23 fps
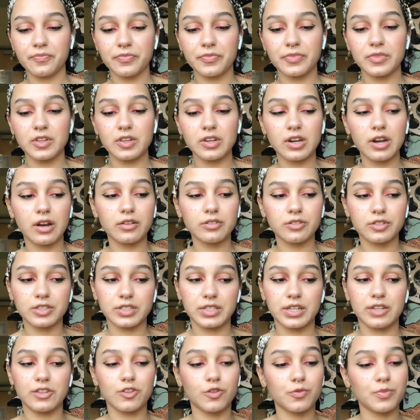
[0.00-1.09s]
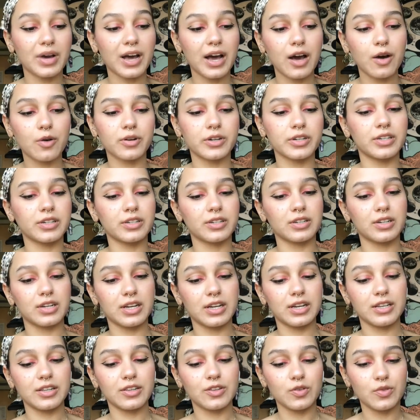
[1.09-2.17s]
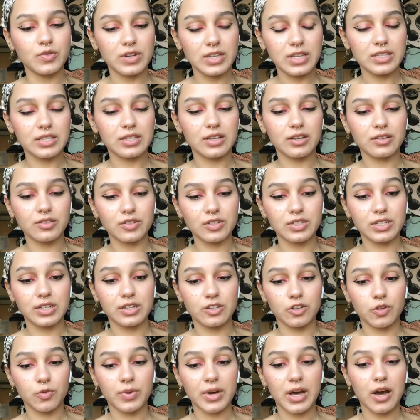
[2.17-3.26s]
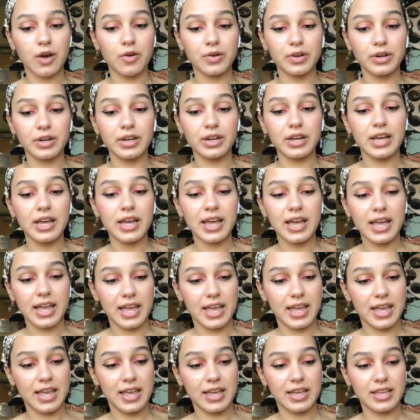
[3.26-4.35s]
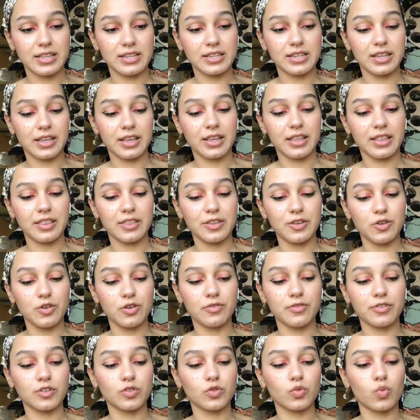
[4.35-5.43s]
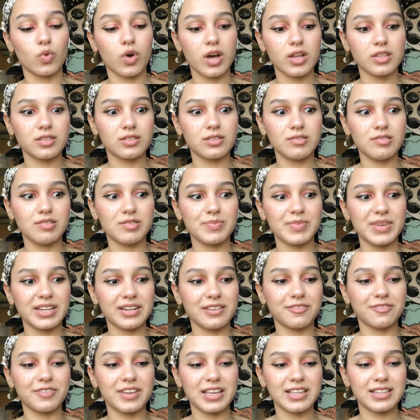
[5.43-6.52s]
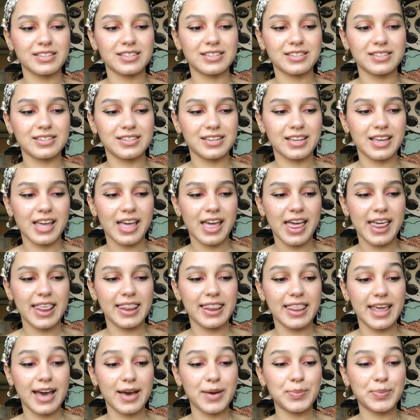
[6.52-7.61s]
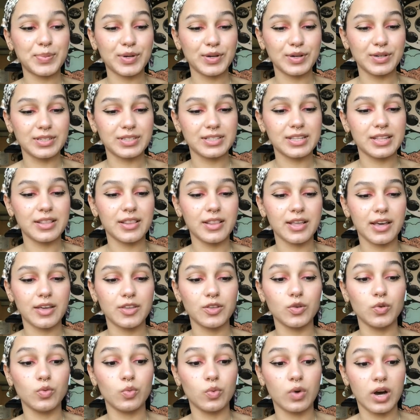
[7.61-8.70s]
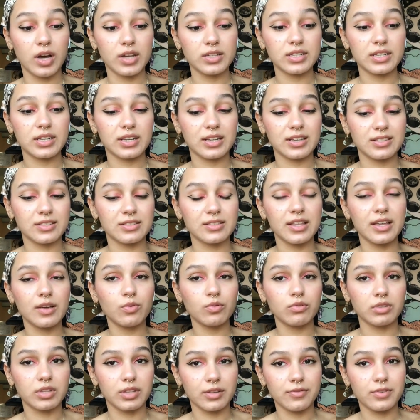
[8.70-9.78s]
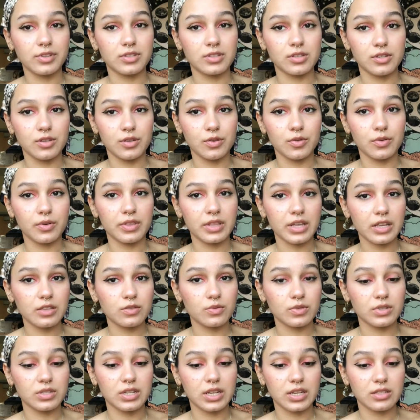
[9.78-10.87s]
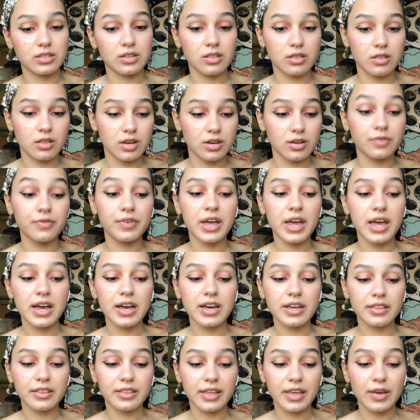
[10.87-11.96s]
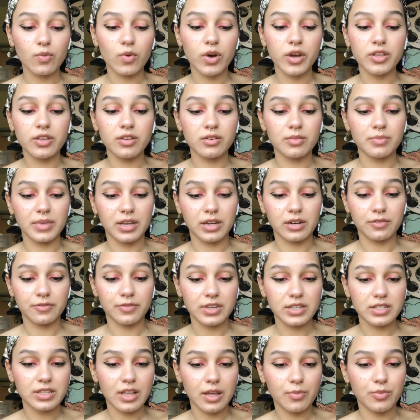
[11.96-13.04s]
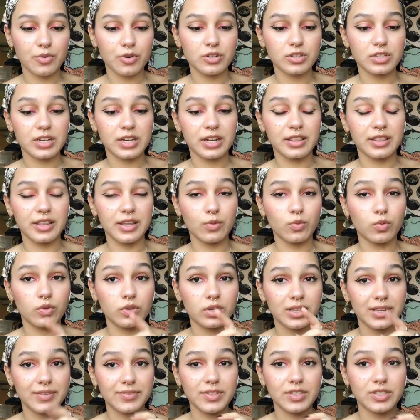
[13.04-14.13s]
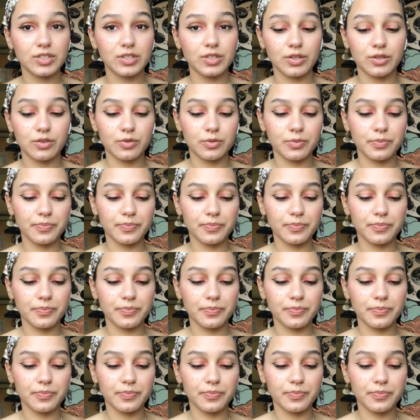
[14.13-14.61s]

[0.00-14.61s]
need to understand your power. You need to understand your power, and the universe wants you to manifest that person that you want, because they will give it to you, and that's what's next in love. They want you to manifest that person, and they will give it to you.